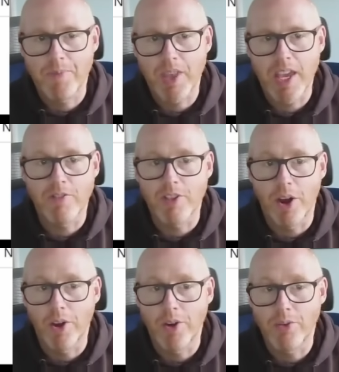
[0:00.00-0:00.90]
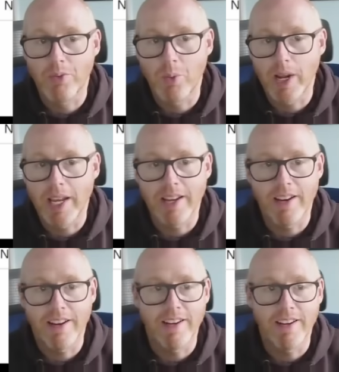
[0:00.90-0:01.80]
even
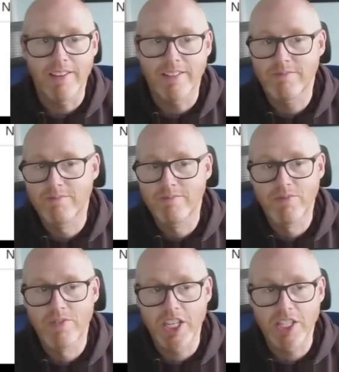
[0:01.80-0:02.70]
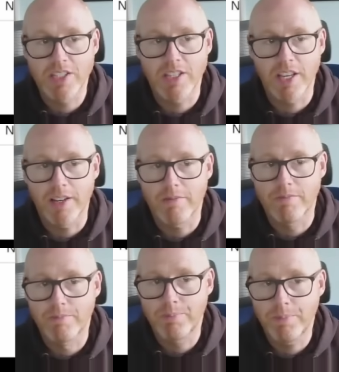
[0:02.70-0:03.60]
though this
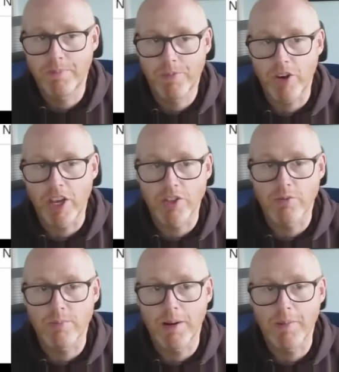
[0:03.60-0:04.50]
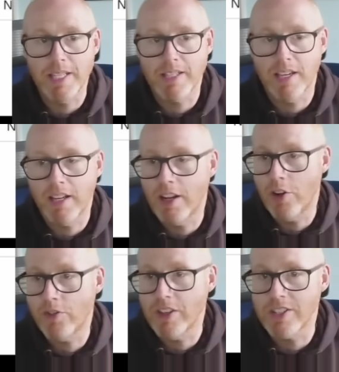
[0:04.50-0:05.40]
300 millimeter
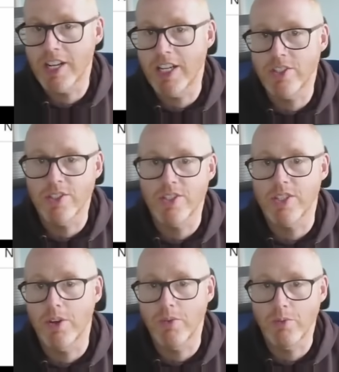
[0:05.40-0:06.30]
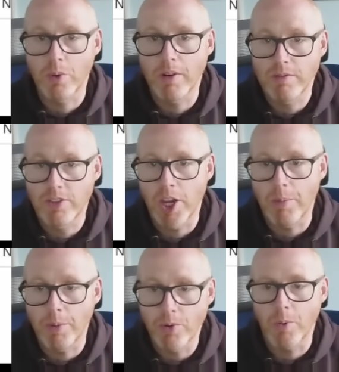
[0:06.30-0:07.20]
loft insulation, so we
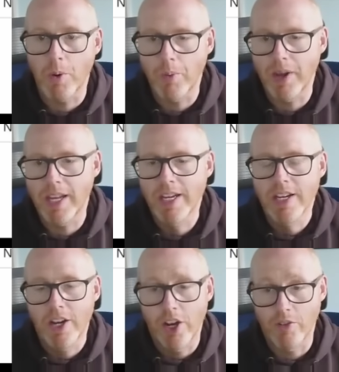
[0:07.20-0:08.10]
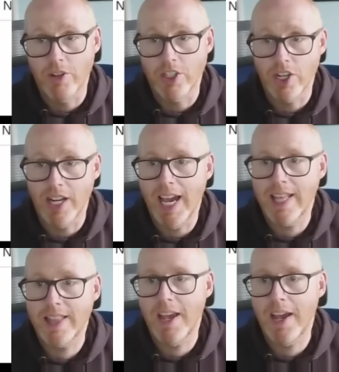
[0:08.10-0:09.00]
doubled what we originally
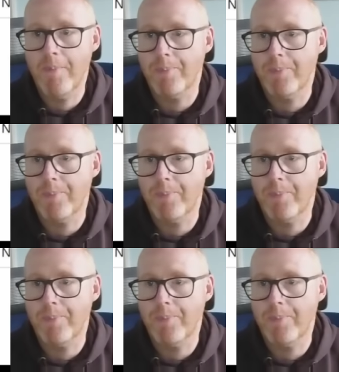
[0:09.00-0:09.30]
had there.